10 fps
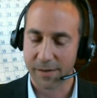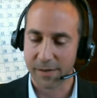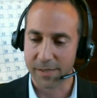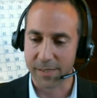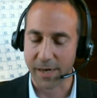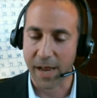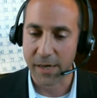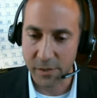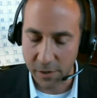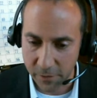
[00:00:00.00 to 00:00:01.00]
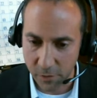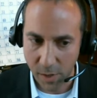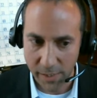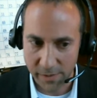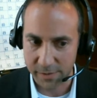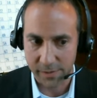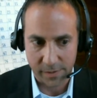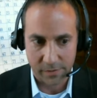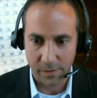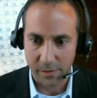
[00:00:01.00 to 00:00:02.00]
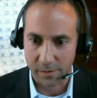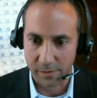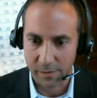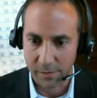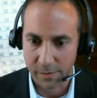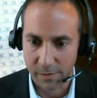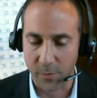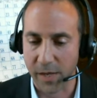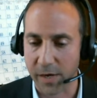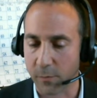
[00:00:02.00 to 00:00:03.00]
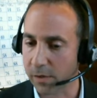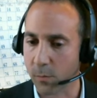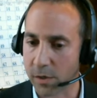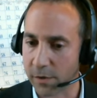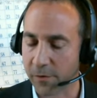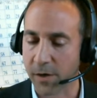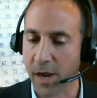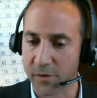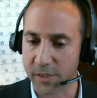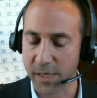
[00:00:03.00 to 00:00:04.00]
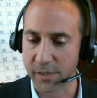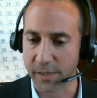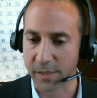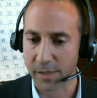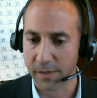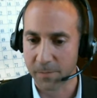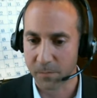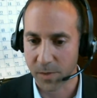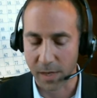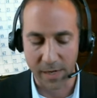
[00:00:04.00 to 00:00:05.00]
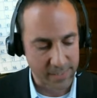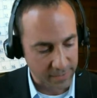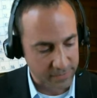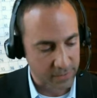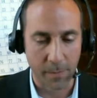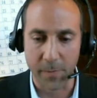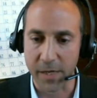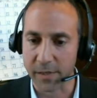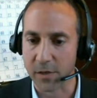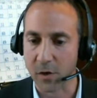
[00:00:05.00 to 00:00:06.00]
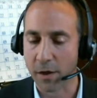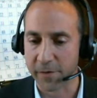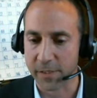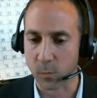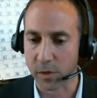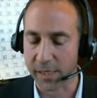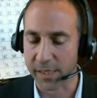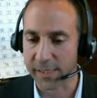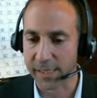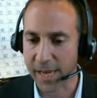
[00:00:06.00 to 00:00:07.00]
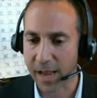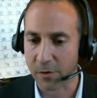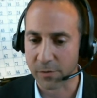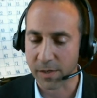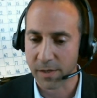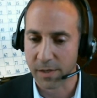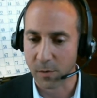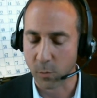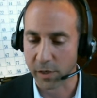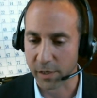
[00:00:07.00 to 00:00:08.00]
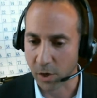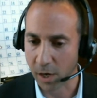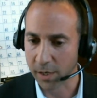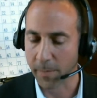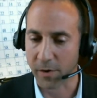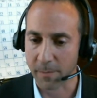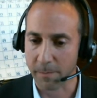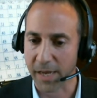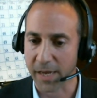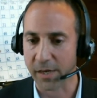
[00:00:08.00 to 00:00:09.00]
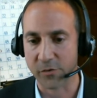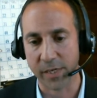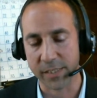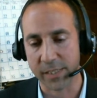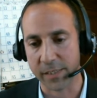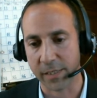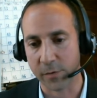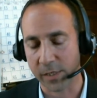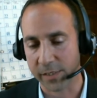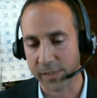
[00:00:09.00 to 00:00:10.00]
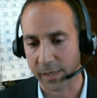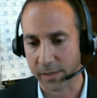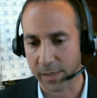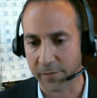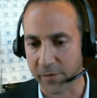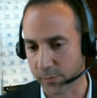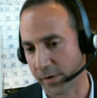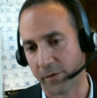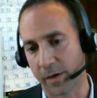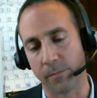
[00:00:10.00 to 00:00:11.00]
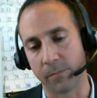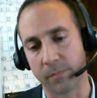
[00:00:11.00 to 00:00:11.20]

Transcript: He said, "Can I ask you a few questions?" I said, "Sure." And we had a really wonderful conversation. And he's actually coming into the office, and we're going to sit down and we're going to talk about him making a transition into real estate and if it's right so for him.